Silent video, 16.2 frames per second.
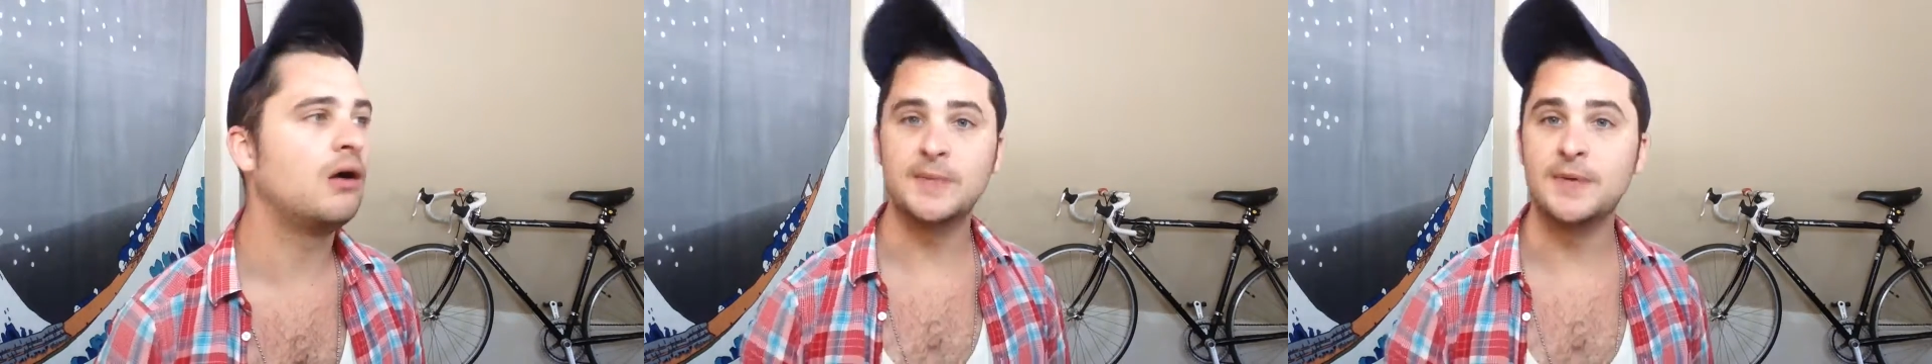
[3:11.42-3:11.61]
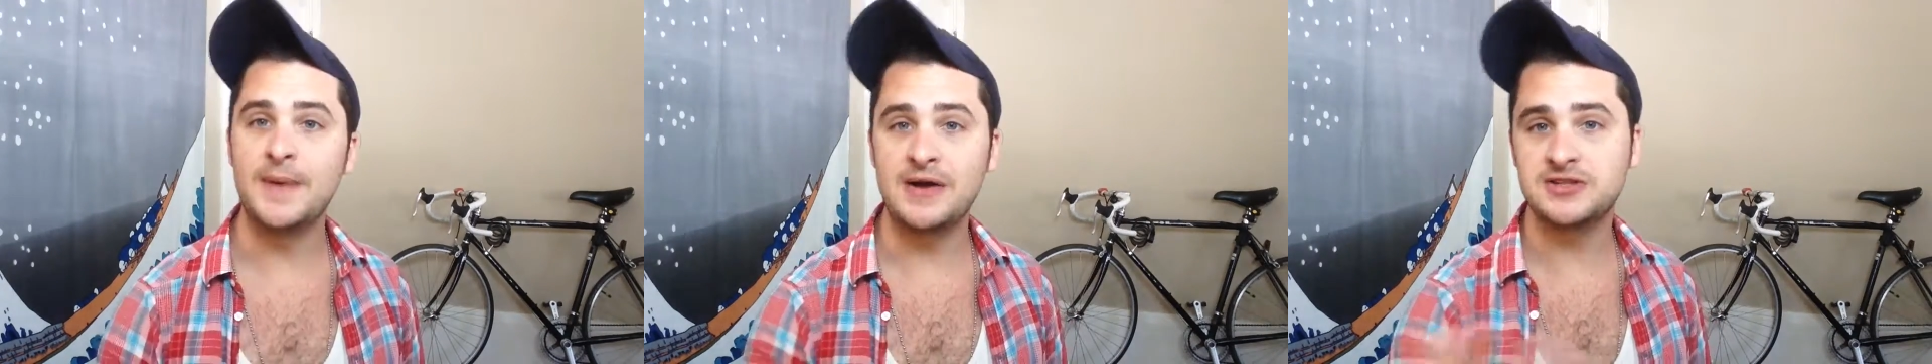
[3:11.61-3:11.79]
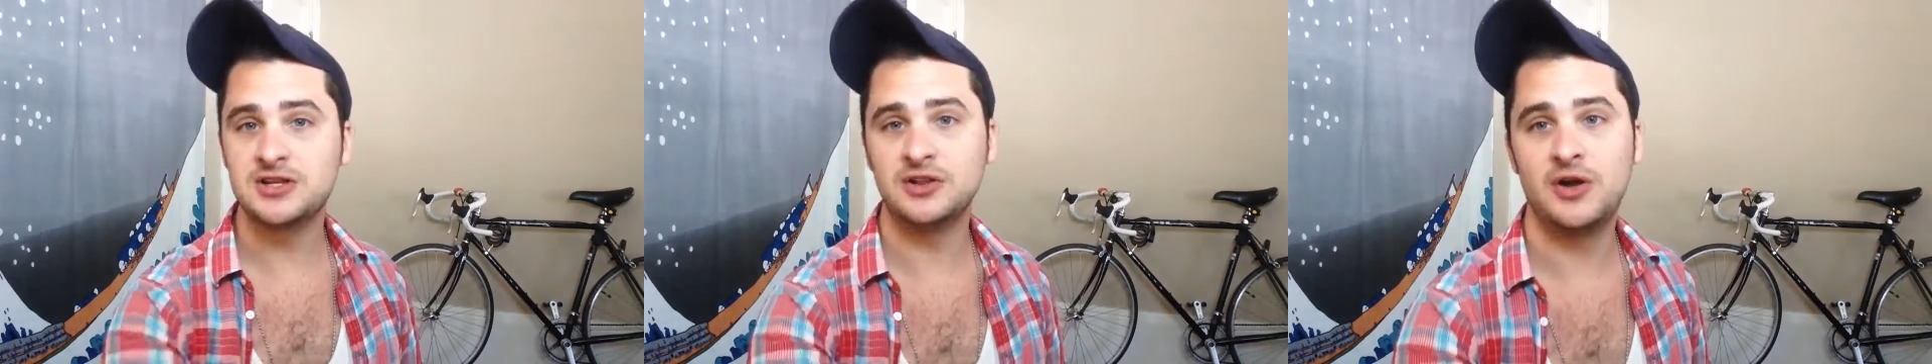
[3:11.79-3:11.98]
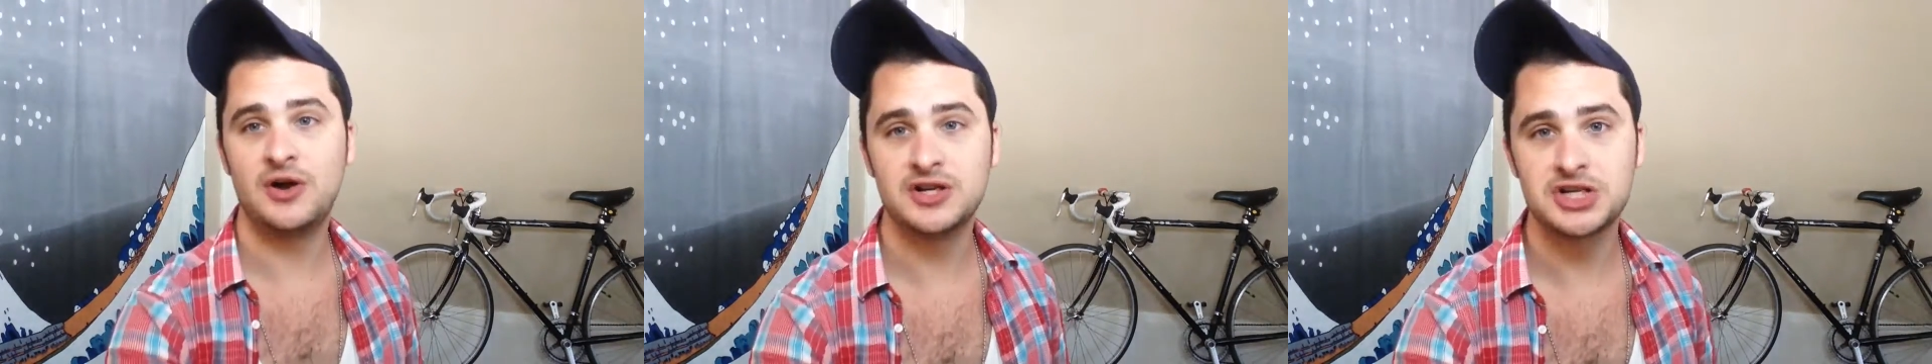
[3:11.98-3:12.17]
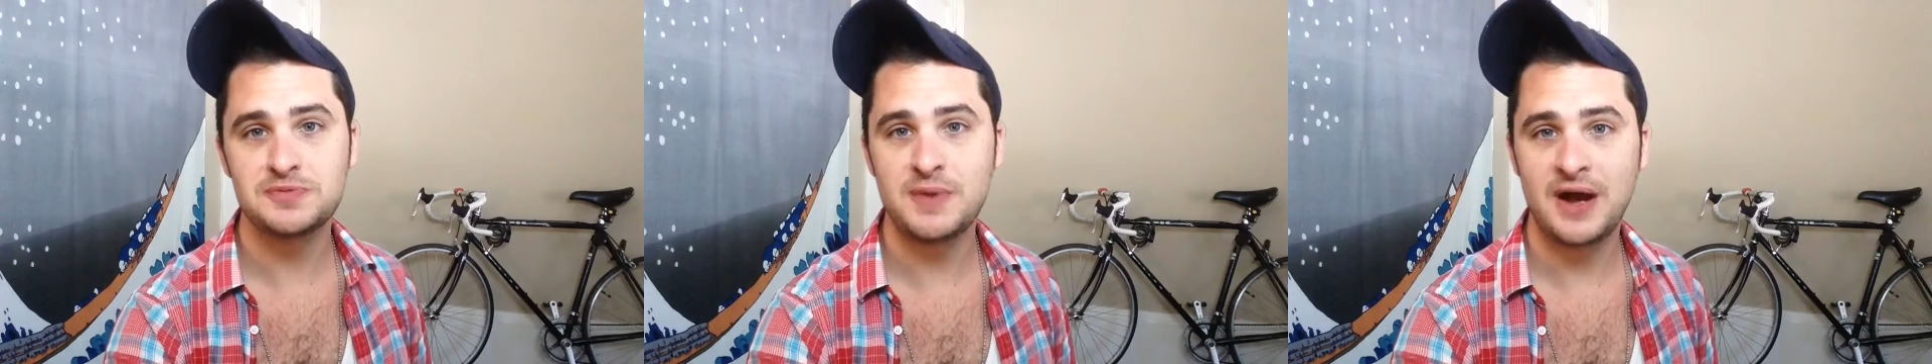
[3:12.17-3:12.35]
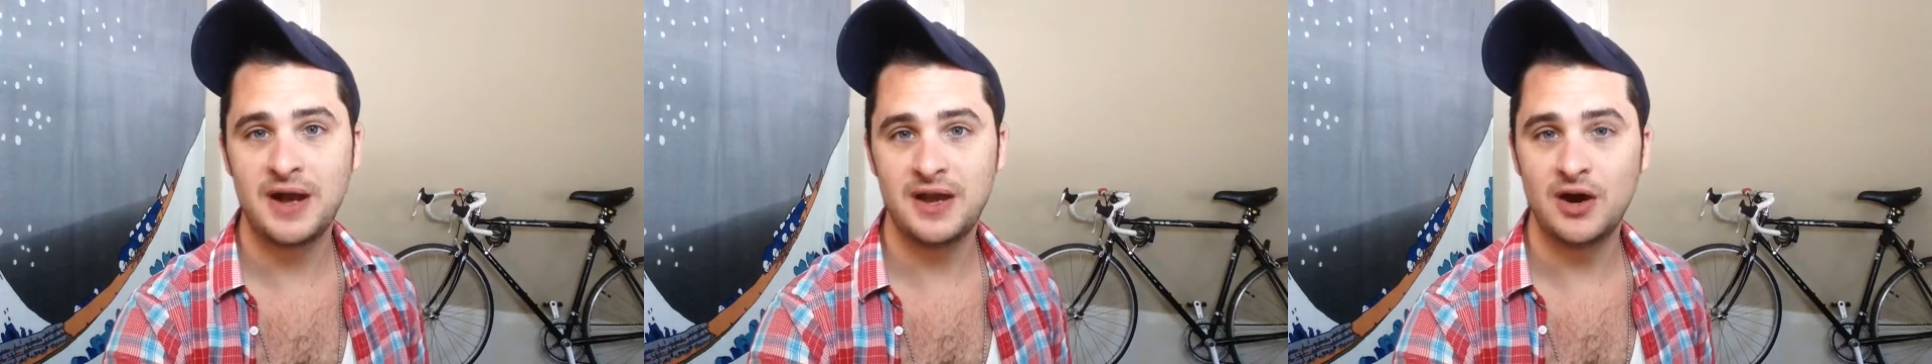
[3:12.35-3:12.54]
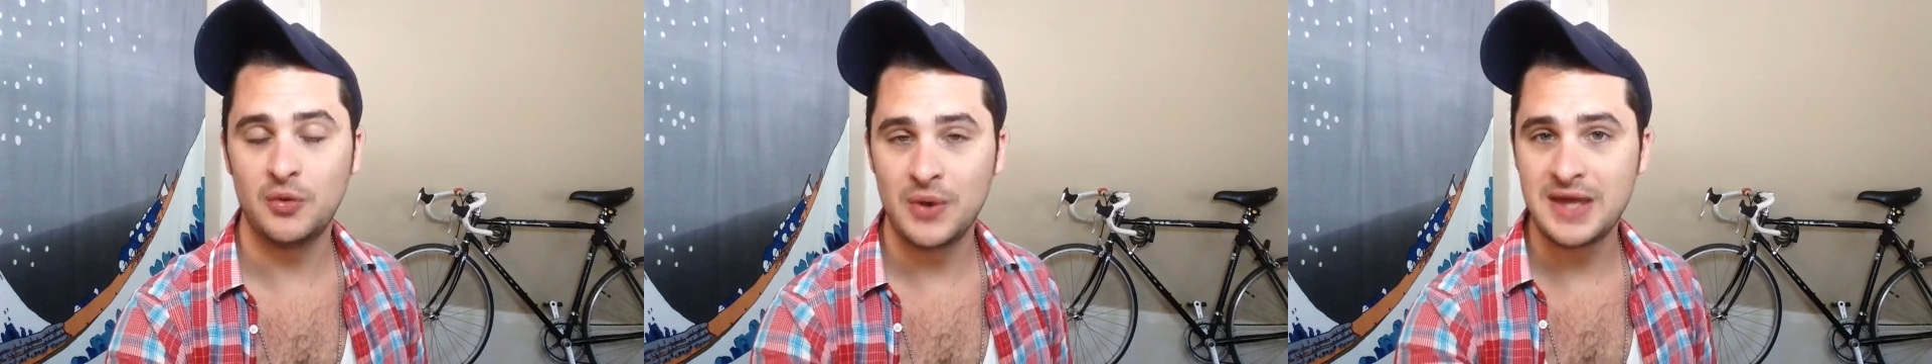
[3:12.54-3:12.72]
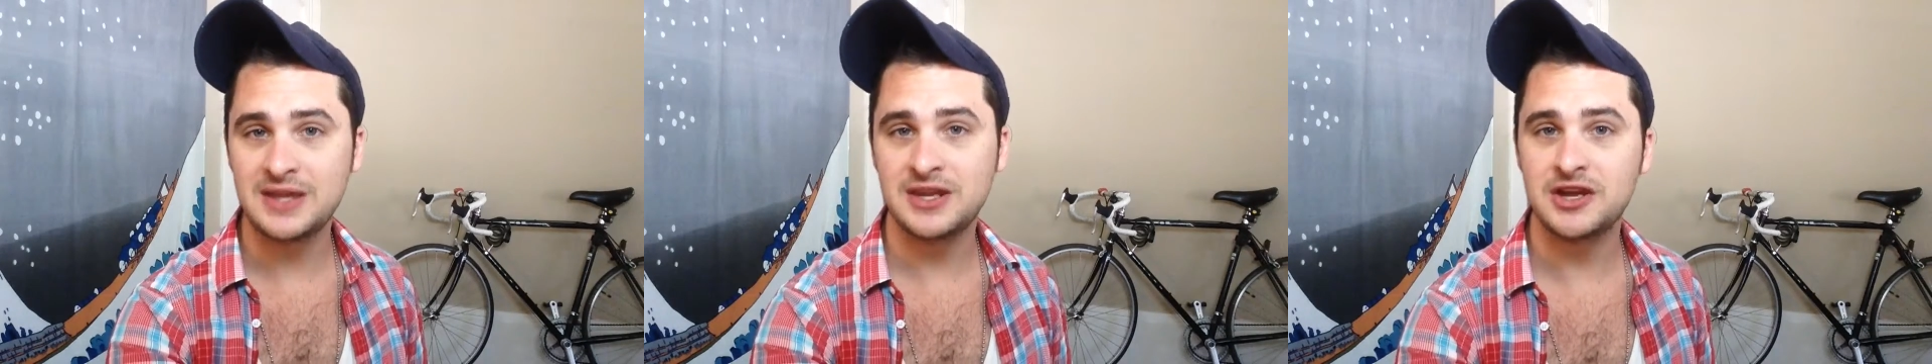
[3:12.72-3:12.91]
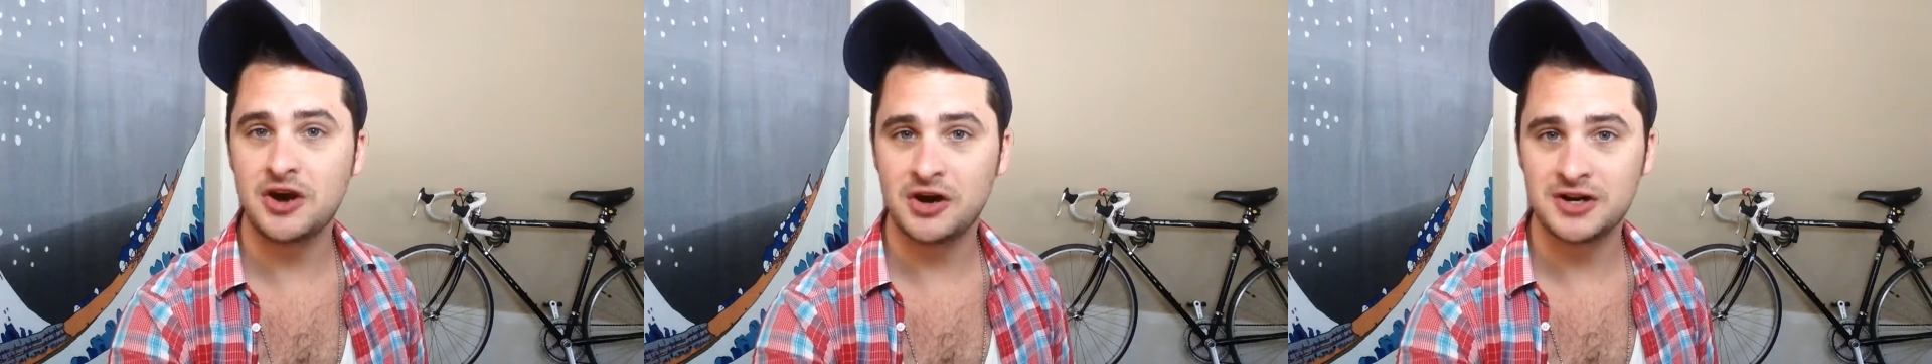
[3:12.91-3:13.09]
about to launch my Awakening